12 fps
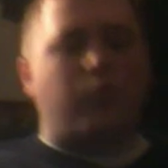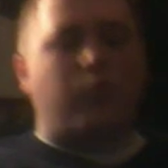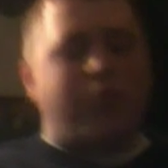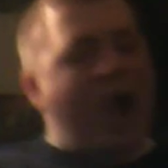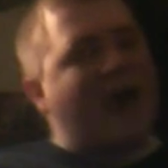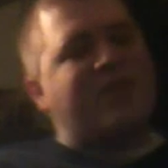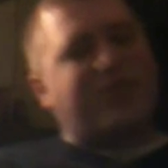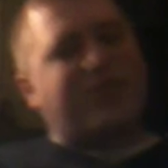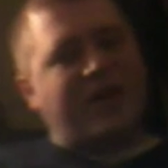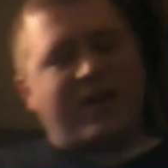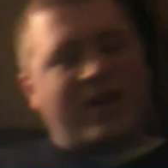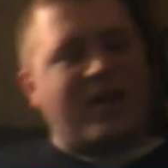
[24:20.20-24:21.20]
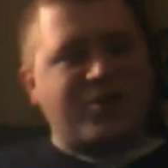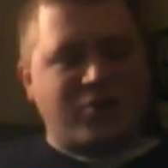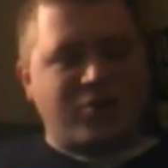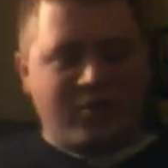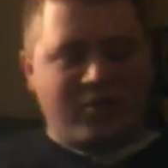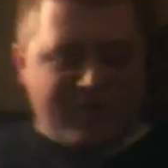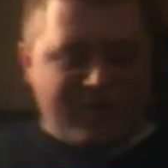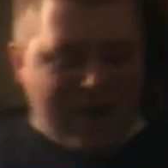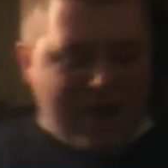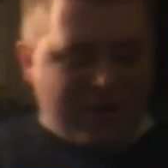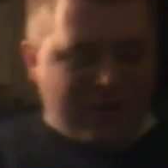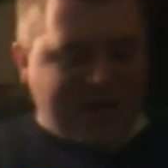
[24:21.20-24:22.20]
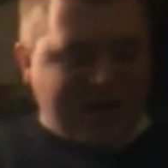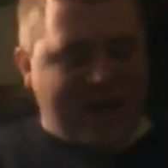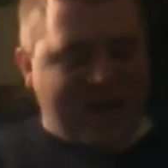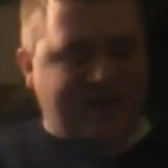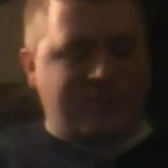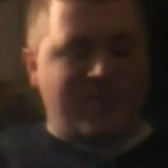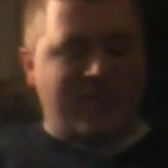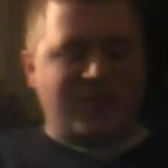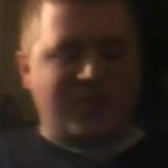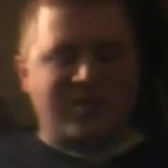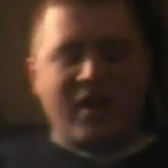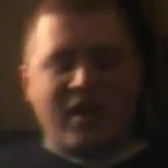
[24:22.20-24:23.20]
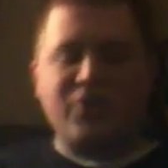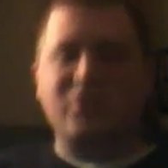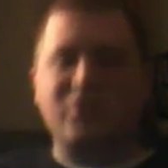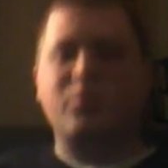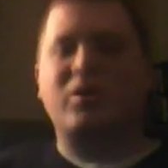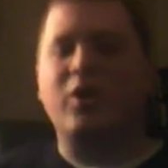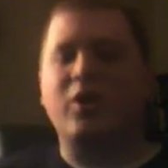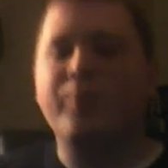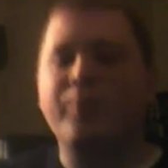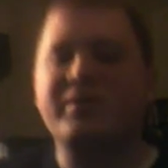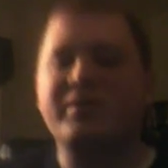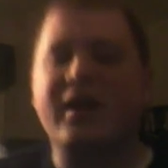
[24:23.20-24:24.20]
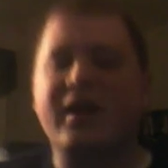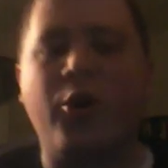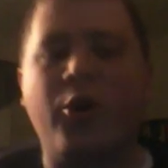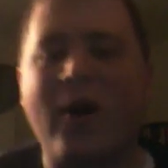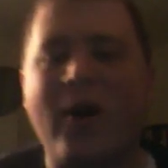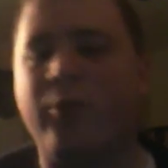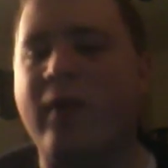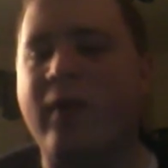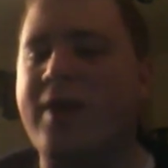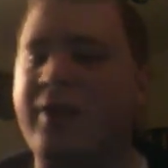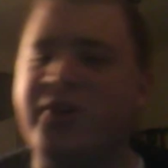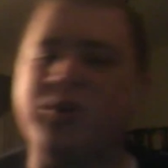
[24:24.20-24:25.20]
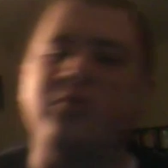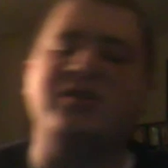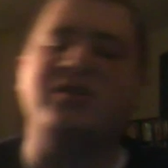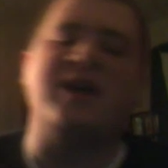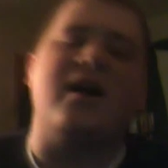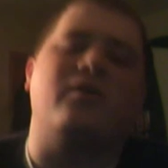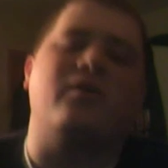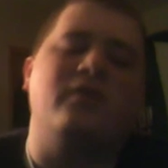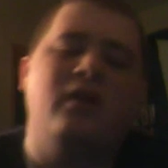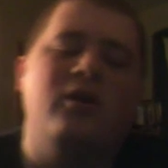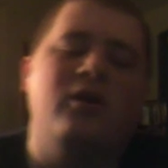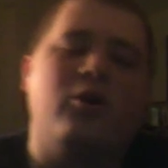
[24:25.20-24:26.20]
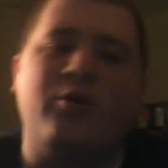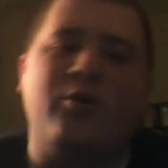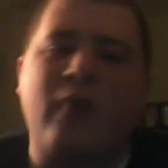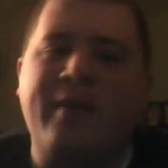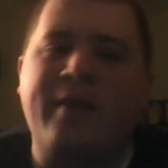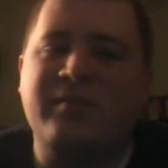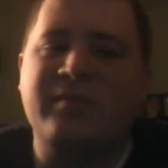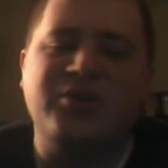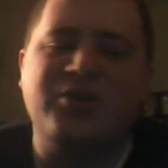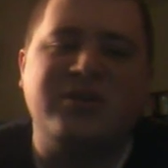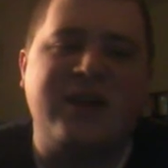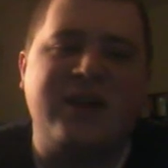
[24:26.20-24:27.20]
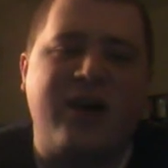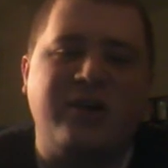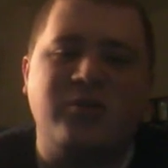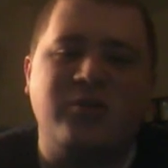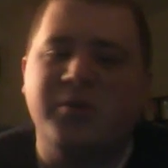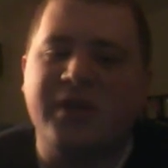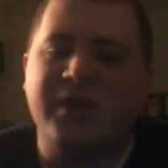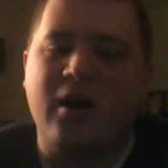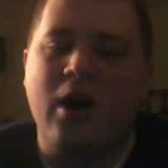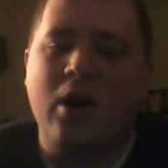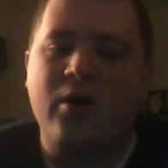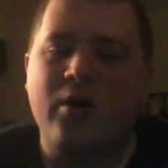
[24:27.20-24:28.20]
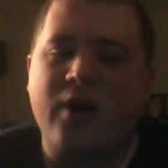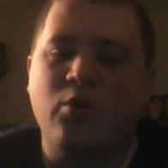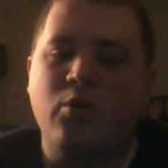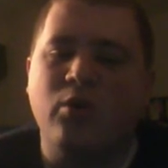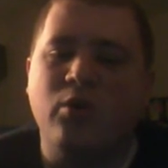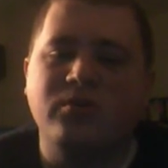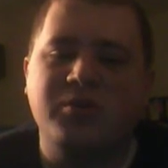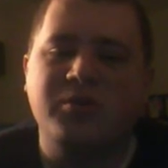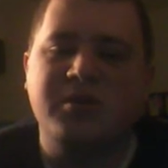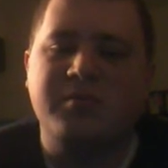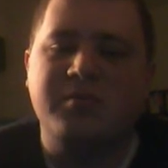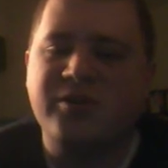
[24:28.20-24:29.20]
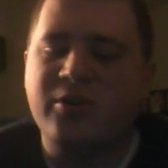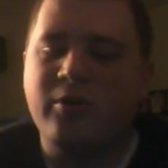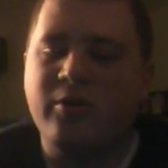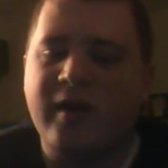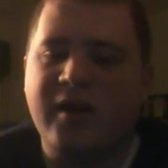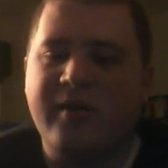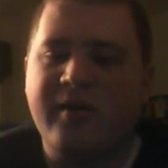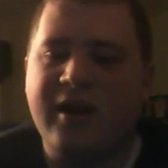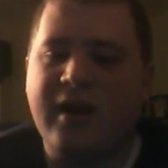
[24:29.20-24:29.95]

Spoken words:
I think he should have been fired in that task because Gilbert was like, oh no, I don't write my jokes down, or I don't write my speeches down, and Terrell was like, oh, okay, cool, just make sure you're ready by game